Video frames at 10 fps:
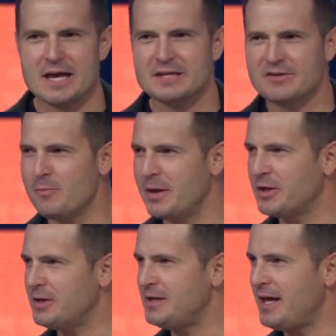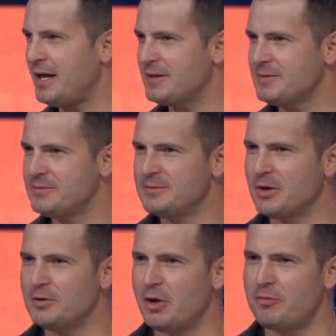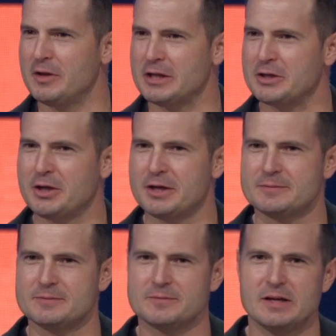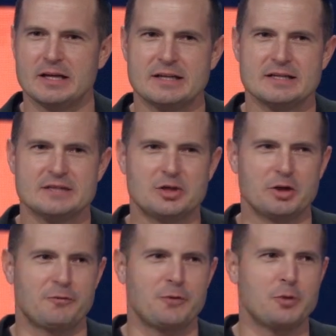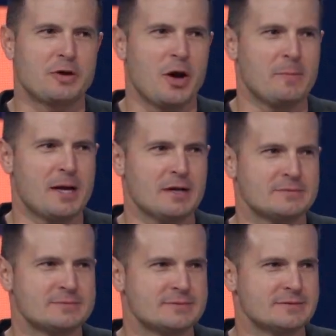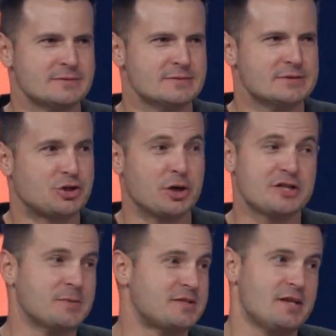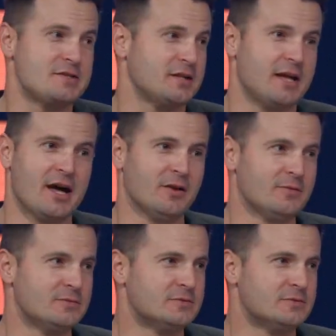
Is everybody good today? Y'all feeling good? Still in a food coma? It's Christmas season now.